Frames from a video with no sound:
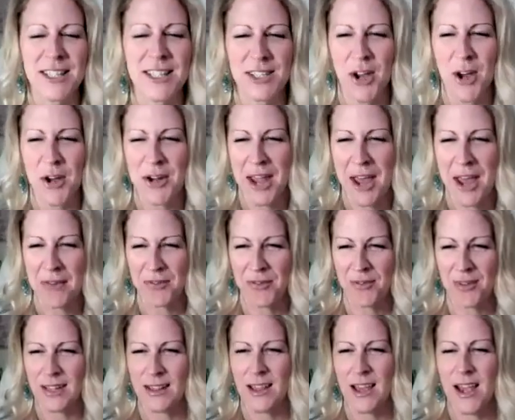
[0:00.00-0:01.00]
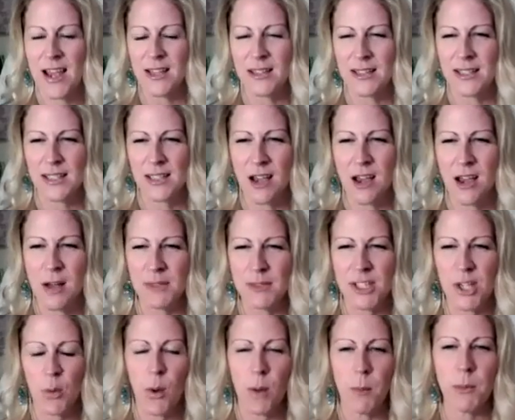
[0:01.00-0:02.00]
So Catherine, that's
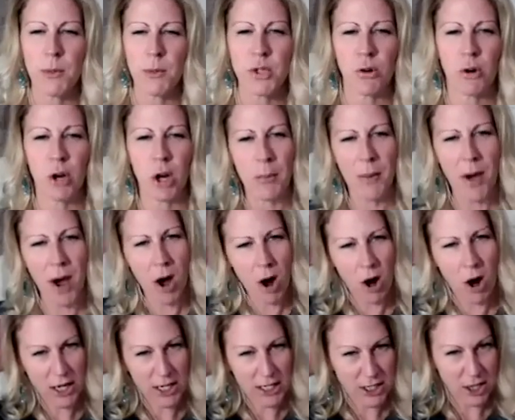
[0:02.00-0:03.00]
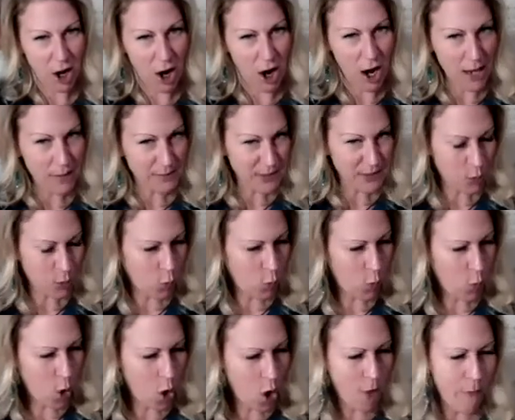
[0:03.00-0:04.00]
so when we were talking about archetypes,
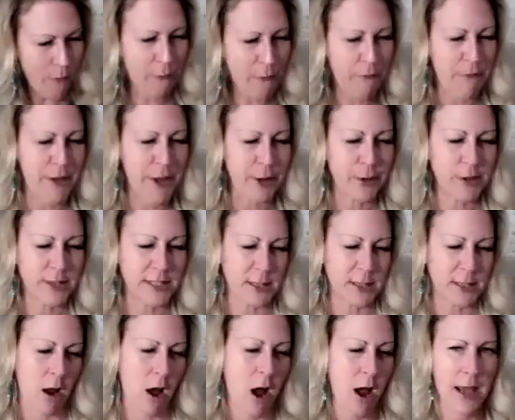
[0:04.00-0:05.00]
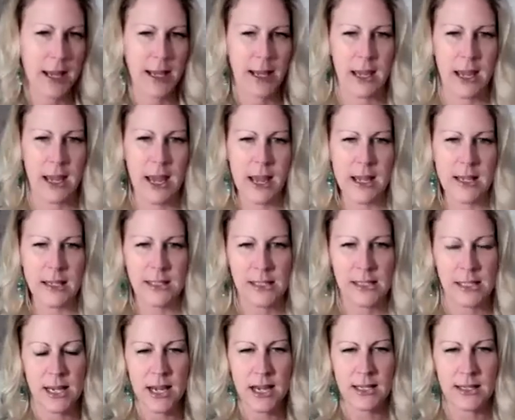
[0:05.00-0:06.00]
what feels like is